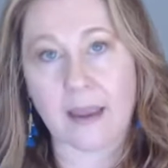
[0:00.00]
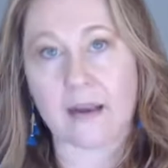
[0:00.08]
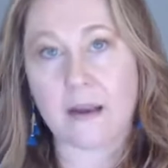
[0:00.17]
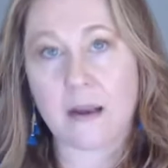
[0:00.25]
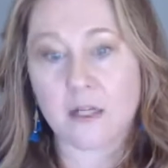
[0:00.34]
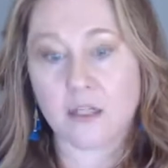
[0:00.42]
and
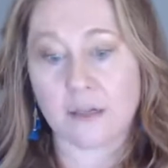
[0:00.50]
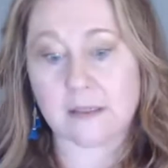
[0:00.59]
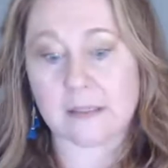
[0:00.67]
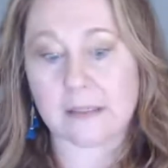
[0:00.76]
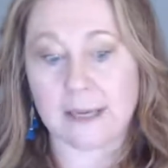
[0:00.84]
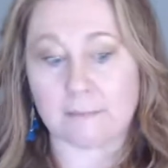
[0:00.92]

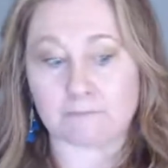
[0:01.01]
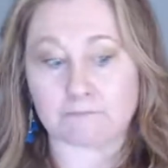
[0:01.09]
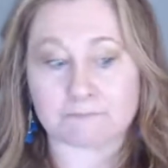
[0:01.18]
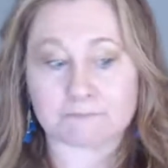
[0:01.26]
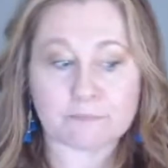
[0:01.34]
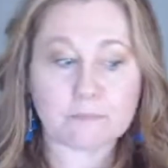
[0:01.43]
just
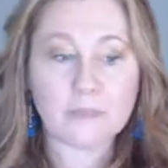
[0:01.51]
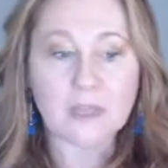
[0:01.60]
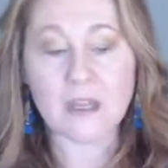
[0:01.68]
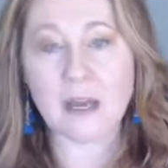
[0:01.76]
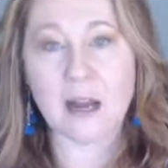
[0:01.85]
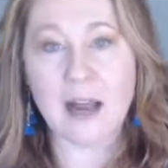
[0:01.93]

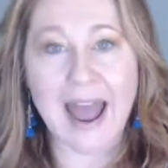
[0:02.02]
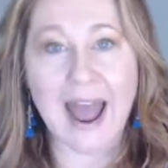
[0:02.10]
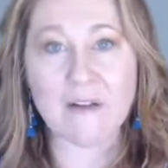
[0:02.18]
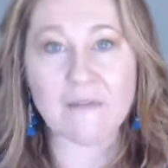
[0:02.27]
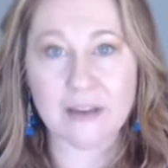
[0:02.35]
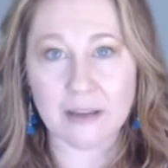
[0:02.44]

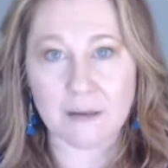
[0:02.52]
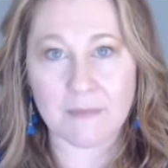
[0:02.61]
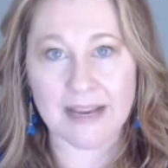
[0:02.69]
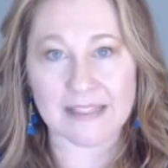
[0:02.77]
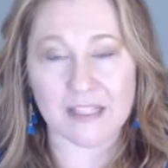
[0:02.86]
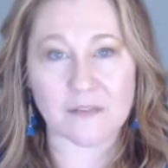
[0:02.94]
having it
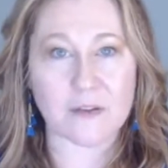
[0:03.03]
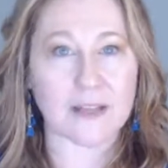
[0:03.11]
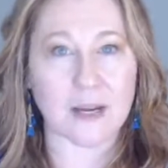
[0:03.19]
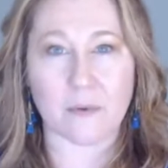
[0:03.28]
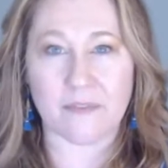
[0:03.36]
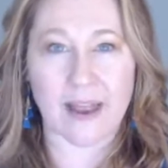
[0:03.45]
makes us feel
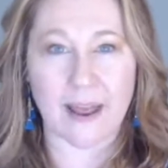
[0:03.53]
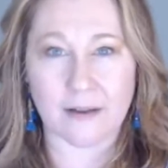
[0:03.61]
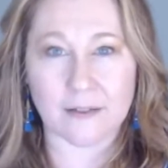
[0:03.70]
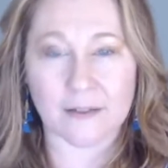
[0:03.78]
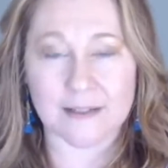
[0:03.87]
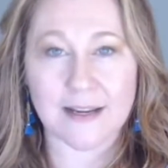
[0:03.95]
like we've
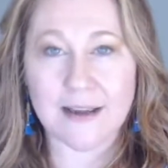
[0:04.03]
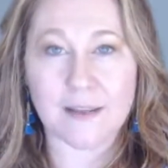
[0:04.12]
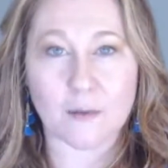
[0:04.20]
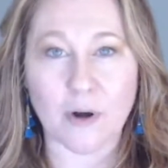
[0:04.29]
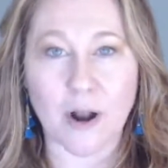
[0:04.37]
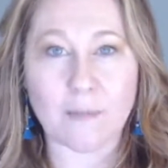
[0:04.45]
handled
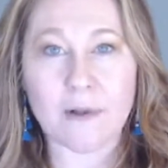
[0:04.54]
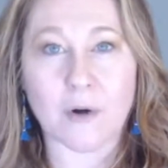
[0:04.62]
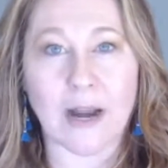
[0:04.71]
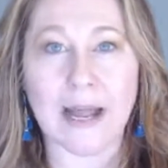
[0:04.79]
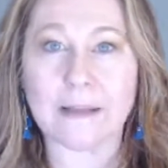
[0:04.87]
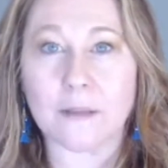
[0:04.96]
the problem
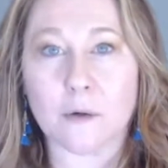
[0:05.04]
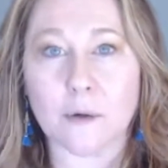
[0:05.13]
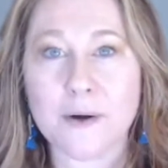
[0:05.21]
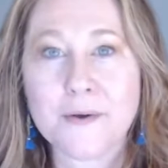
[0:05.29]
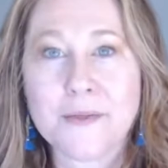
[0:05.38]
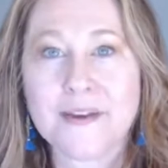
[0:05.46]
or had the
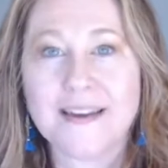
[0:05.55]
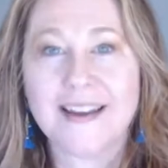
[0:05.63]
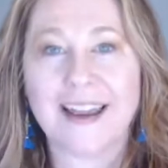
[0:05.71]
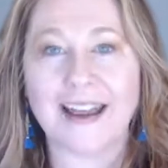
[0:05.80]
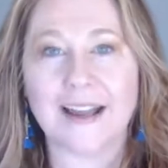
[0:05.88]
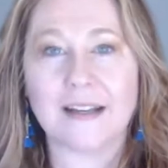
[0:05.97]
growth,
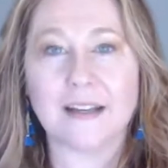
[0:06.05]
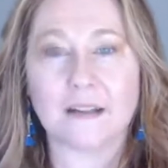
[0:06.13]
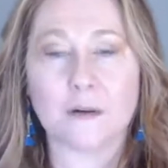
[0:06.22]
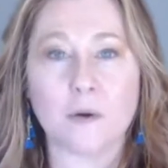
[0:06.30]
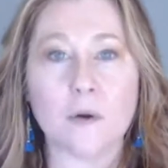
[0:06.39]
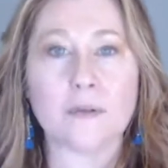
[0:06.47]
and
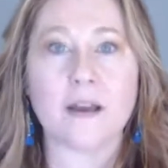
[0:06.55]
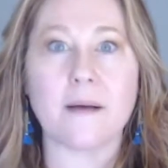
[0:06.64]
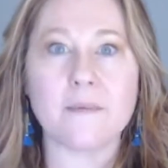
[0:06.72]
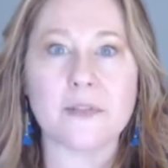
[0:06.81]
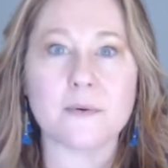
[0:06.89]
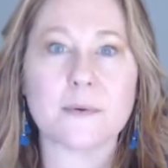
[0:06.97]
the growth
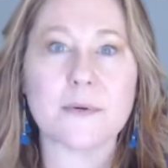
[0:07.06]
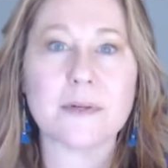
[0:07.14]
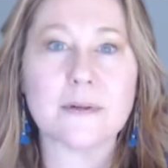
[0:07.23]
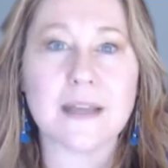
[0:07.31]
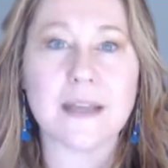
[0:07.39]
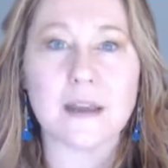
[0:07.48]
comes
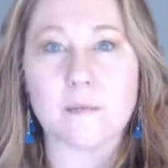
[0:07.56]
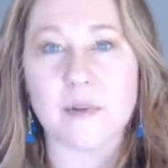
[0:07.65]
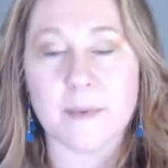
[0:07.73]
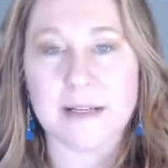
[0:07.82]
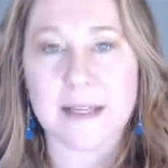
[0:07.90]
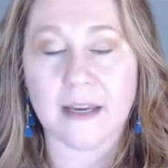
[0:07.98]
through the
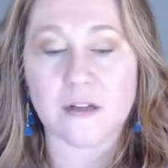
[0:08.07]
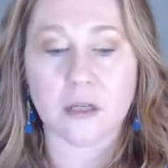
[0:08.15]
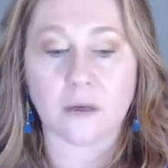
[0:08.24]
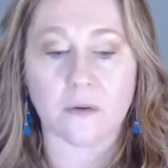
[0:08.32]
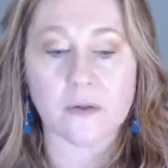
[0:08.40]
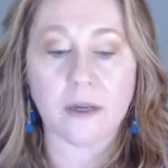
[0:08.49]
implementation.